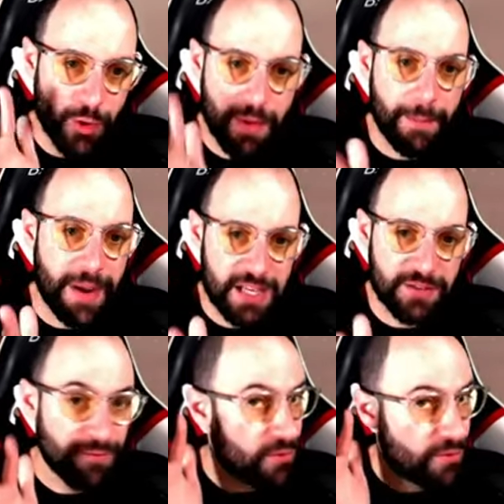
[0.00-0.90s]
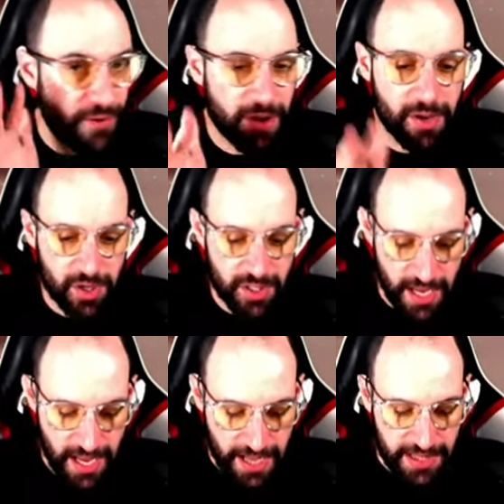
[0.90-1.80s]
Ruby Pass for free, because
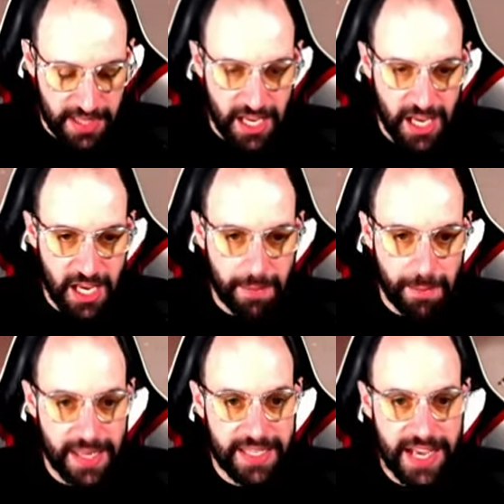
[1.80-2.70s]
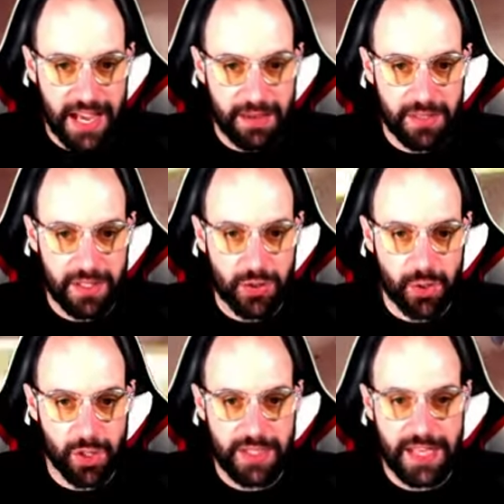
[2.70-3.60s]
the Big Time
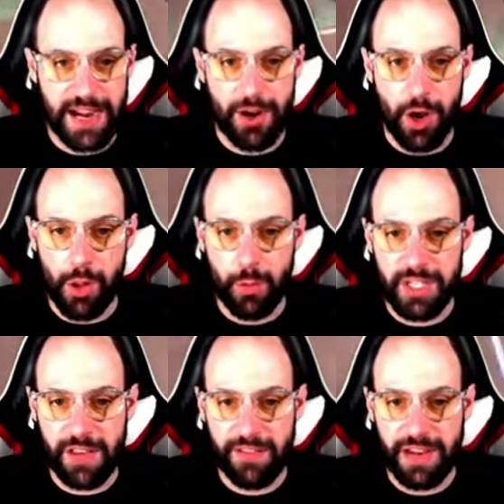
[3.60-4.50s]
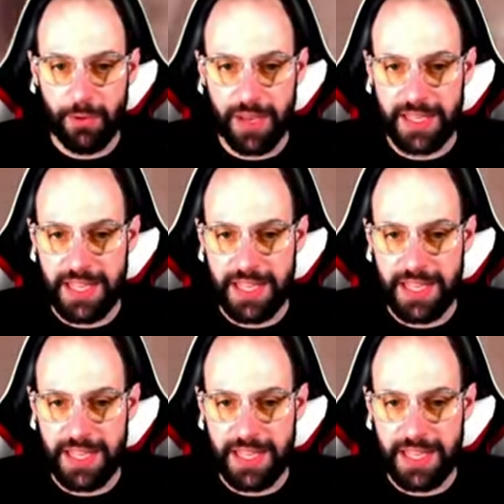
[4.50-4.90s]
studios, they are always giving away